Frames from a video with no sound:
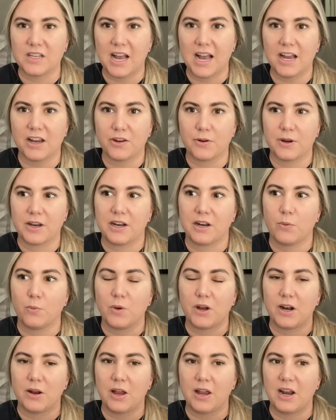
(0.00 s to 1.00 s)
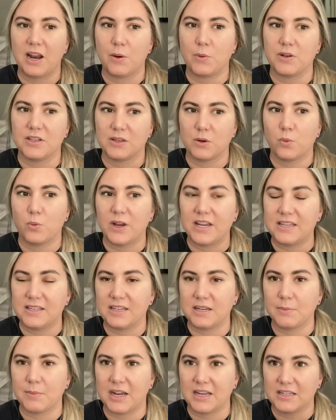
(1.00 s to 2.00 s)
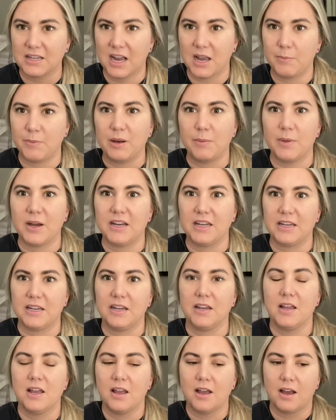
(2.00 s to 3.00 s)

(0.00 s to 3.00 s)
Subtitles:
accurate and I wasn't wasting my time and money